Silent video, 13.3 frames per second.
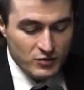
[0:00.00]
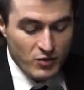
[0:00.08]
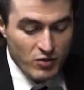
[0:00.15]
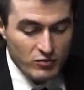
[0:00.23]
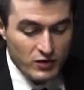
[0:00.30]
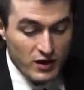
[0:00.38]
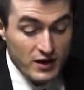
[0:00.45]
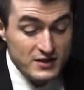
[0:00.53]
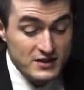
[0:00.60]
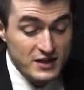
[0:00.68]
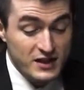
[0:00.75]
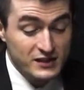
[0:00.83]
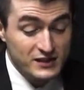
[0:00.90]
quote,
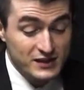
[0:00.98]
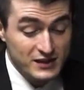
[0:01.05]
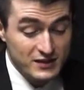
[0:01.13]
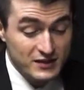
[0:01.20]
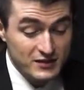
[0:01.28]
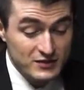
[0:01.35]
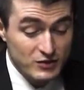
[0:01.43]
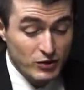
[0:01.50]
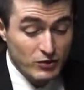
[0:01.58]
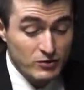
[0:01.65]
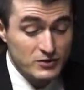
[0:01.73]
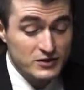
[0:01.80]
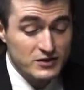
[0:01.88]
ideally,
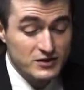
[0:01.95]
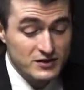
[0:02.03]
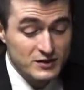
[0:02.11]
Doge